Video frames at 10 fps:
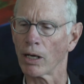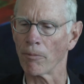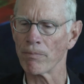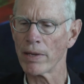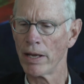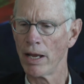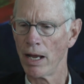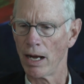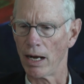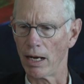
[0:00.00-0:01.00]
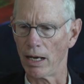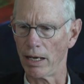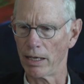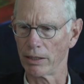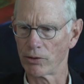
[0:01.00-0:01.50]
Um, uh,
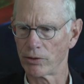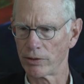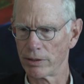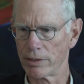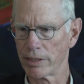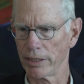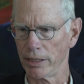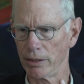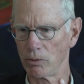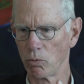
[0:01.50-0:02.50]
and the